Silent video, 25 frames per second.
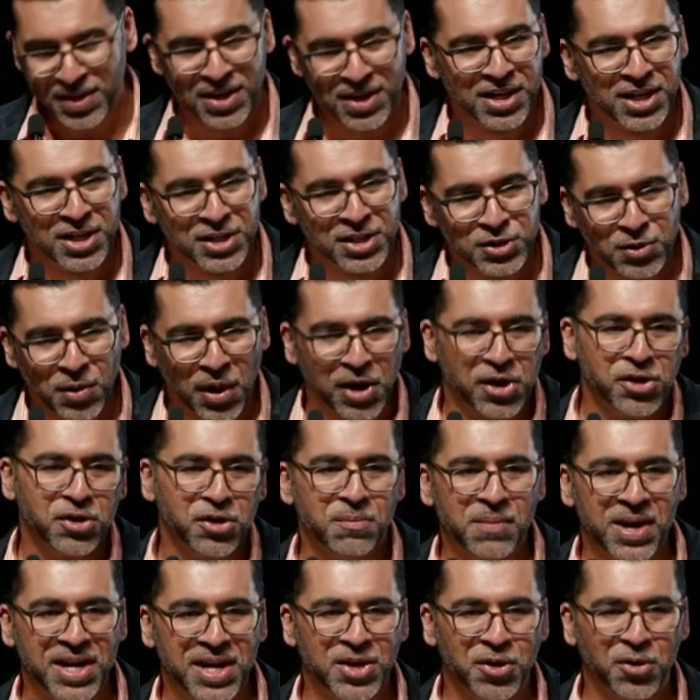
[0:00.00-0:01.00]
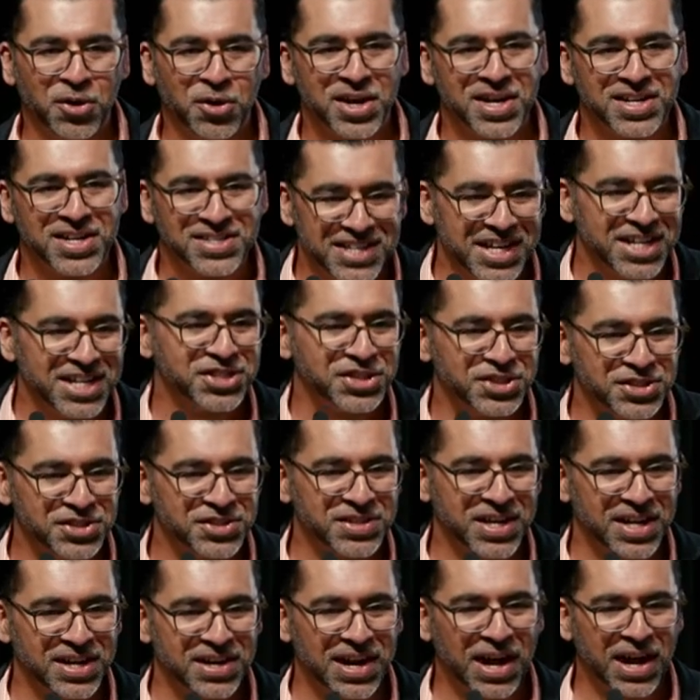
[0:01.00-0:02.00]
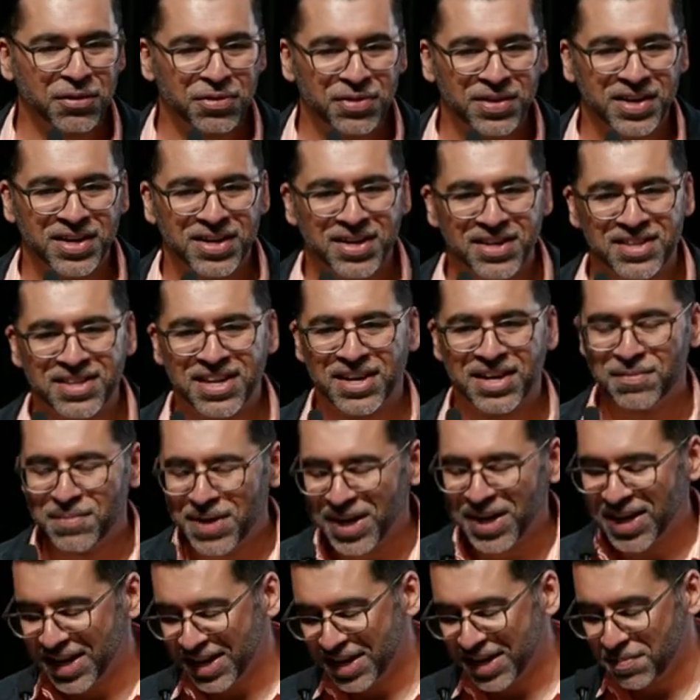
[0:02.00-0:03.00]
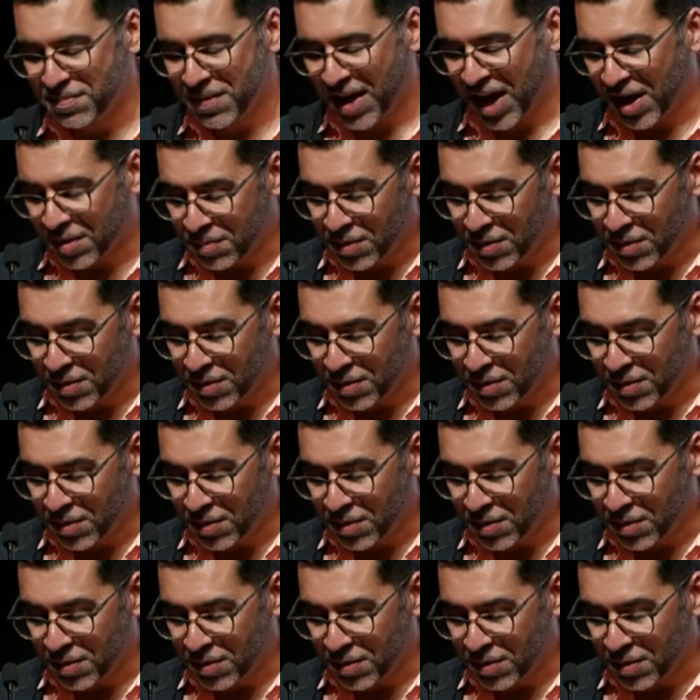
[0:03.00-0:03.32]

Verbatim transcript: So I don't know many organizations that are out there that are making an impact,